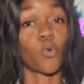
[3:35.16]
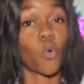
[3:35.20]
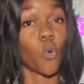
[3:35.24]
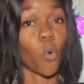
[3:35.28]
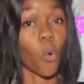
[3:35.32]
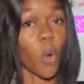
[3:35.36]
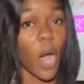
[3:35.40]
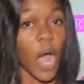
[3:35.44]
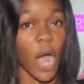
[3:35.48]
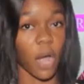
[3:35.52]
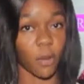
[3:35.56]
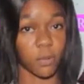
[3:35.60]
to
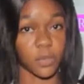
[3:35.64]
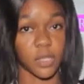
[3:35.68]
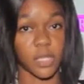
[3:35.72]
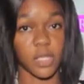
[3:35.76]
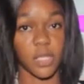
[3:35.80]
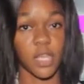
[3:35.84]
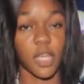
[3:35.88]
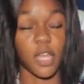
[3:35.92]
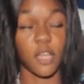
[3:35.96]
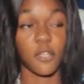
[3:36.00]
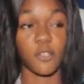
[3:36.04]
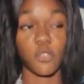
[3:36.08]
go
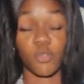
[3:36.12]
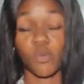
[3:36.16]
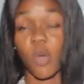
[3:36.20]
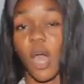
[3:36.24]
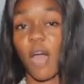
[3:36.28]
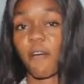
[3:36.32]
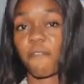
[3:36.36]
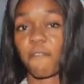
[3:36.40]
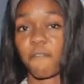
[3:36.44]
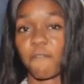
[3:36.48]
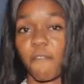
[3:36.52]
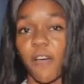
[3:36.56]
out
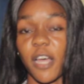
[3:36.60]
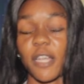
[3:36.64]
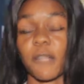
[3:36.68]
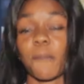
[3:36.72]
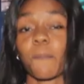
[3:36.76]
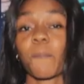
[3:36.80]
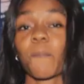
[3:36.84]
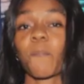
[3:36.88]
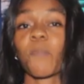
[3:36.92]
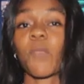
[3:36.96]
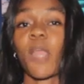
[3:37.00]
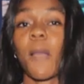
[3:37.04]
to have
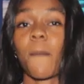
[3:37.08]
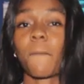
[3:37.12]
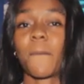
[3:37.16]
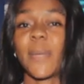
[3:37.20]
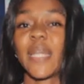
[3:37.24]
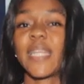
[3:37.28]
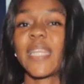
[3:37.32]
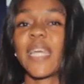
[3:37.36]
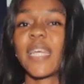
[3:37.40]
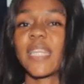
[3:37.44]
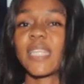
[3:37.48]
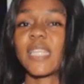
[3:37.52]
fun,
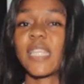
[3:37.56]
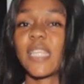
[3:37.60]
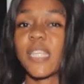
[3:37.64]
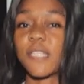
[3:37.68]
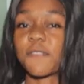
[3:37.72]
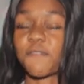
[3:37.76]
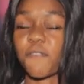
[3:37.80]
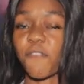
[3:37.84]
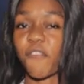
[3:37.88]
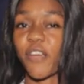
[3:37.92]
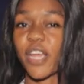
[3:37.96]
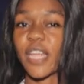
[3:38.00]
but then
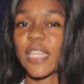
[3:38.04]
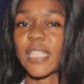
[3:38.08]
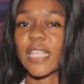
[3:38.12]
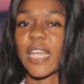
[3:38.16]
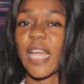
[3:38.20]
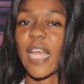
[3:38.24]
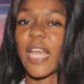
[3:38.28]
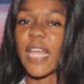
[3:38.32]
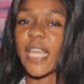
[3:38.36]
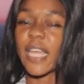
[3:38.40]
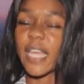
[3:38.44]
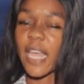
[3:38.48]
this friend
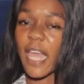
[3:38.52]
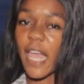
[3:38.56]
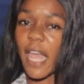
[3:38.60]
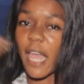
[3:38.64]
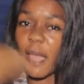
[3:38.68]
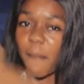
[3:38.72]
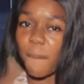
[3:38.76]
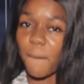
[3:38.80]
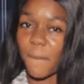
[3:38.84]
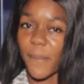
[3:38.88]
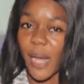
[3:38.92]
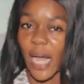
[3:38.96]

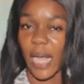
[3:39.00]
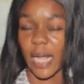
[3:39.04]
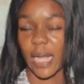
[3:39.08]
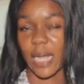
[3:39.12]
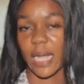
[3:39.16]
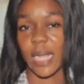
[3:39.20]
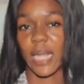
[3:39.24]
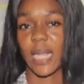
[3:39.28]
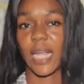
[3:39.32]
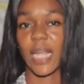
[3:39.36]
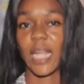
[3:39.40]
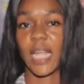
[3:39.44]
came
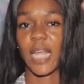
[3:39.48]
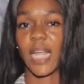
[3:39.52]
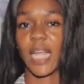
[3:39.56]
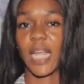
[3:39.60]
back,